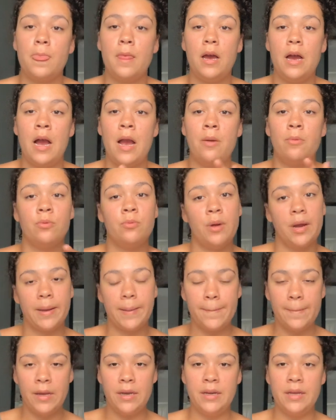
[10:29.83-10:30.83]
I would
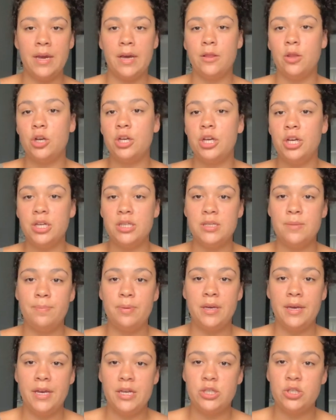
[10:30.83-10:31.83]
recommend, looking into
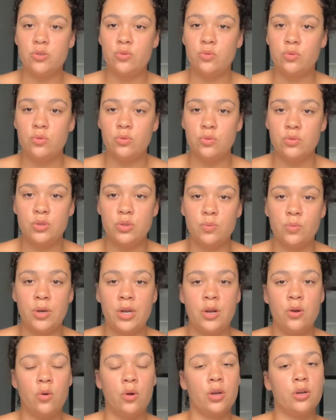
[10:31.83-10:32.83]
PA schools
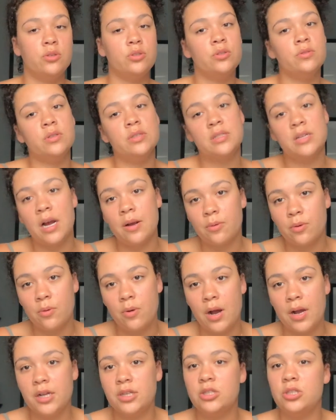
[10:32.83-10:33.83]
where Orgo 2 is not
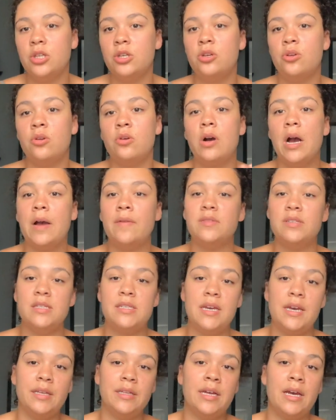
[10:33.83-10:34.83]
required, so that you don't have to
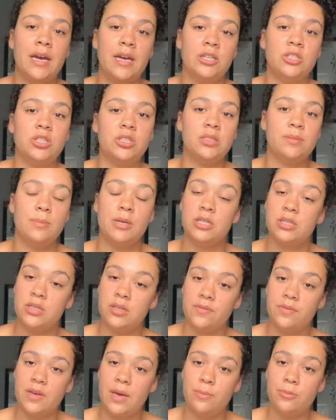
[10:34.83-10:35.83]
take that extra
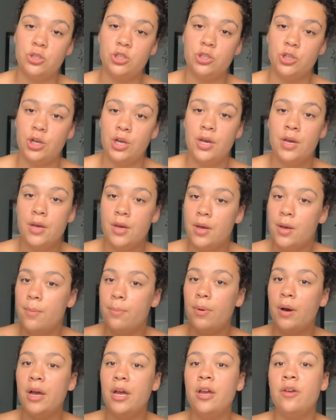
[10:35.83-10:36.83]
semester of chemistry.
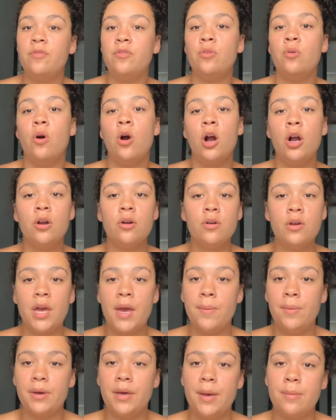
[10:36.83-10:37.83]
But if you are
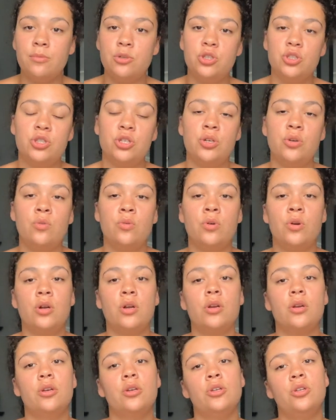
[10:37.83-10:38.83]
okay with chemistry,
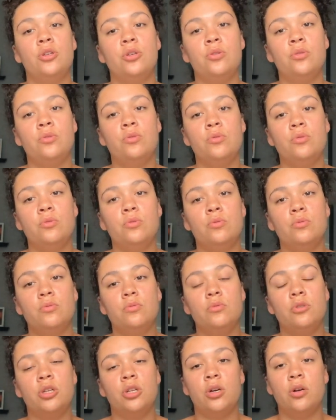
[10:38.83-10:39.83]
or you
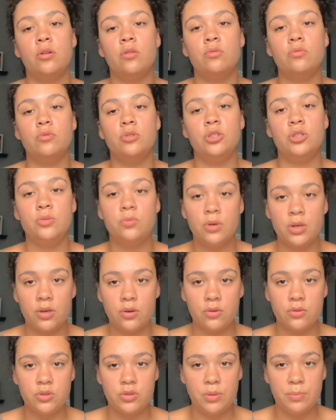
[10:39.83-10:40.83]
know, do want to
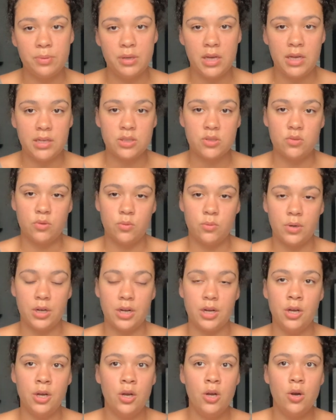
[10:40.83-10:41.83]
go to a PA school
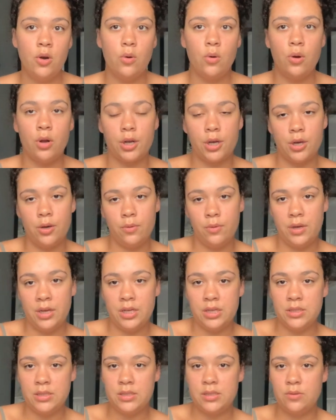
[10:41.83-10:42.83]
where Orgo
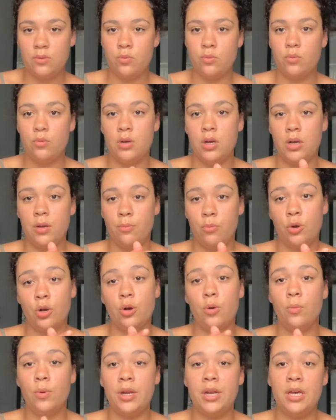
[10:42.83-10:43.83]

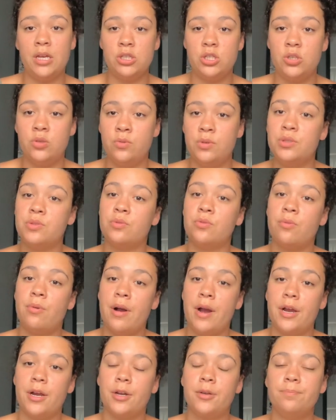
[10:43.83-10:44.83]
1 and 2 is
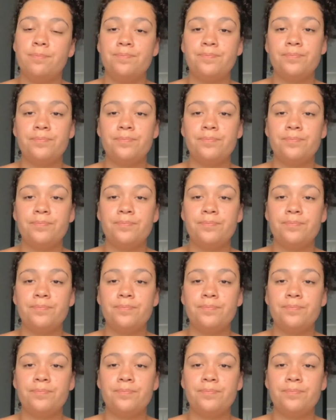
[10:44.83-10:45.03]
required,